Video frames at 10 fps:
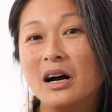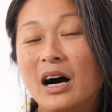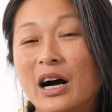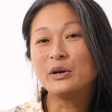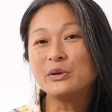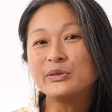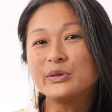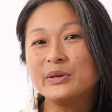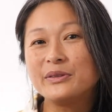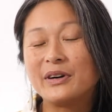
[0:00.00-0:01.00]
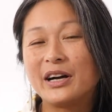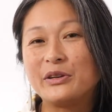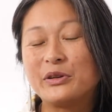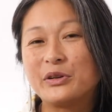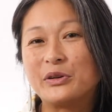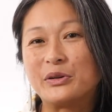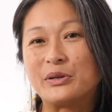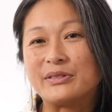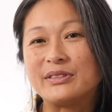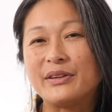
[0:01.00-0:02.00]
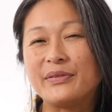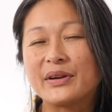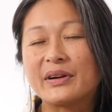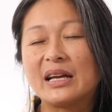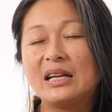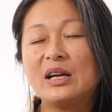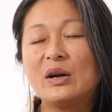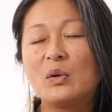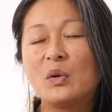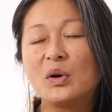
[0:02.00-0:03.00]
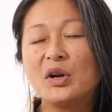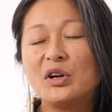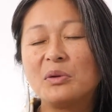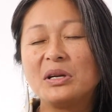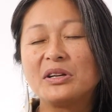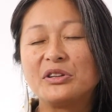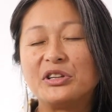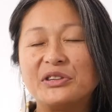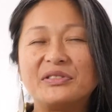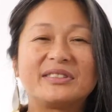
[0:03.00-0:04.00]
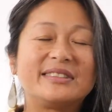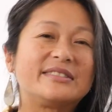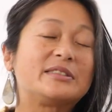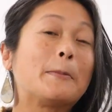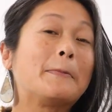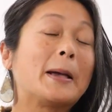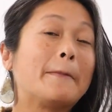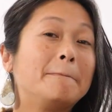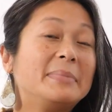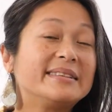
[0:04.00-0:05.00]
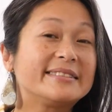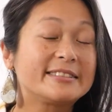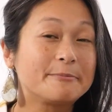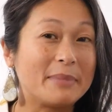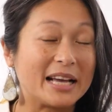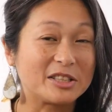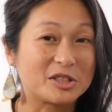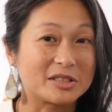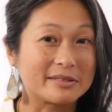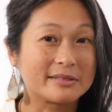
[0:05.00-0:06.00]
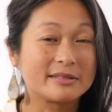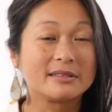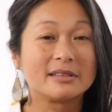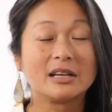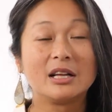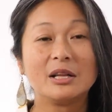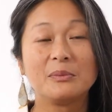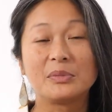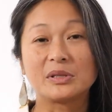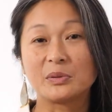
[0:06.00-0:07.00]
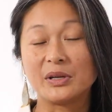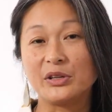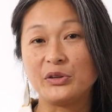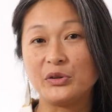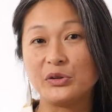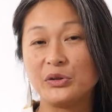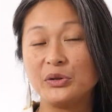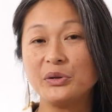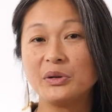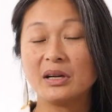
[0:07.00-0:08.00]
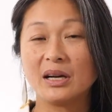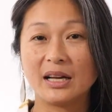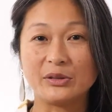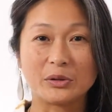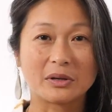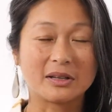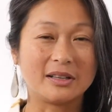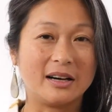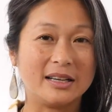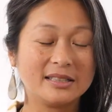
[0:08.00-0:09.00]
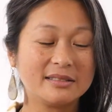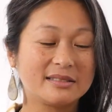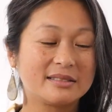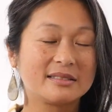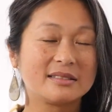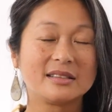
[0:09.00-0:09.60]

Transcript: I also invite you to notice if there are any autonomic nervous system mismatches between you and your clients,